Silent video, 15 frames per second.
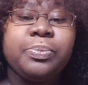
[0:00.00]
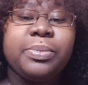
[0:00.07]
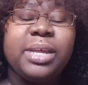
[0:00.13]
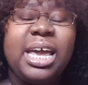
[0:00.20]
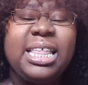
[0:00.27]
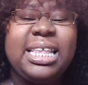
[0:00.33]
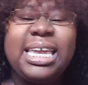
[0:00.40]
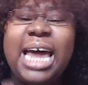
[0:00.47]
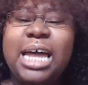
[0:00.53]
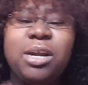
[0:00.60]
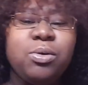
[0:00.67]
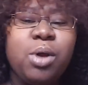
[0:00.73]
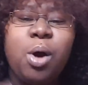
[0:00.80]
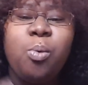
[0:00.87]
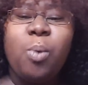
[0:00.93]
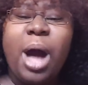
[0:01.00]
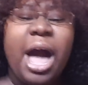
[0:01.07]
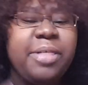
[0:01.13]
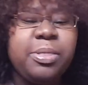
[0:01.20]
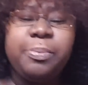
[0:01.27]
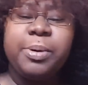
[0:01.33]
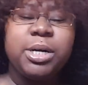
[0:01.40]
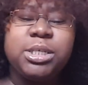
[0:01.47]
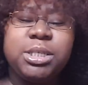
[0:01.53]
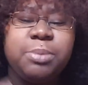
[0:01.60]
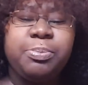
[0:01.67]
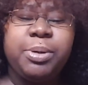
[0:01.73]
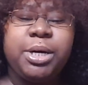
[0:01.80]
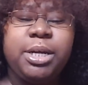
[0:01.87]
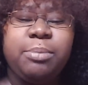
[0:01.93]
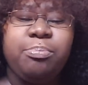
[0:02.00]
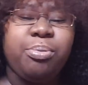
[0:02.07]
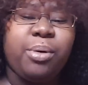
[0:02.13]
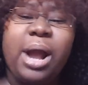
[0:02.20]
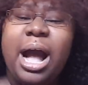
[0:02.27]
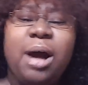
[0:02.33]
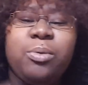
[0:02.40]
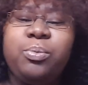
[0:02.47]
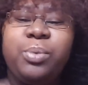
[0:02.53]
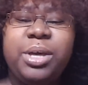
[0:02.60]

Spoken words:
And then I don't know why the person put brown